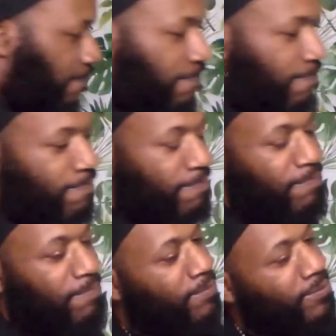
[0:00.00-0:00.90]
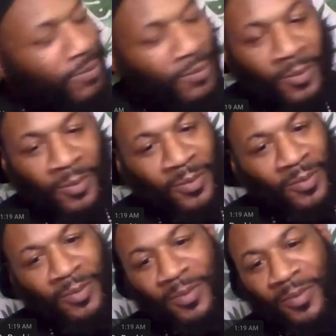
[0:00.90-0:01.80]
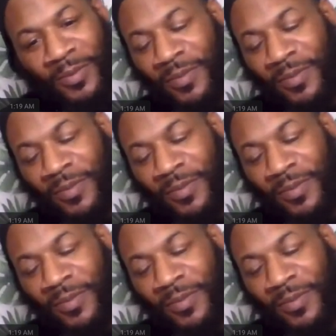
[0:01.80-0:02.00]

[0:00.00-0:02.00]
What do y'all think?